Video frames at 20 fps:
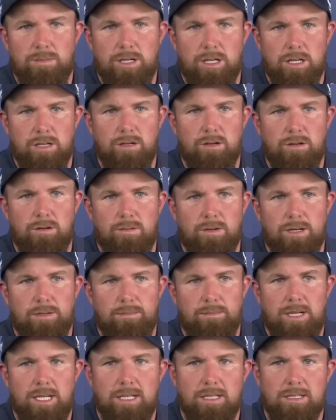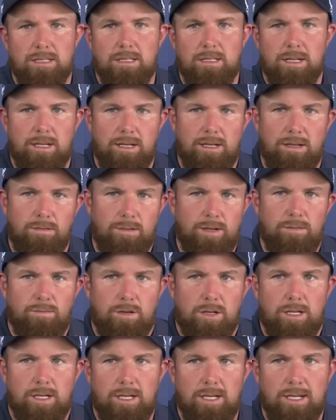and you know what it means to win
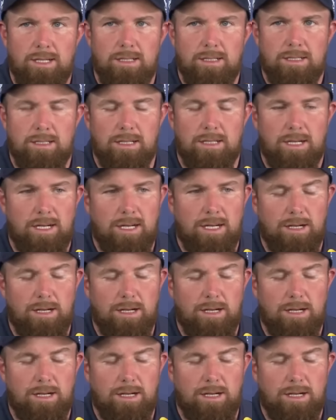one of these.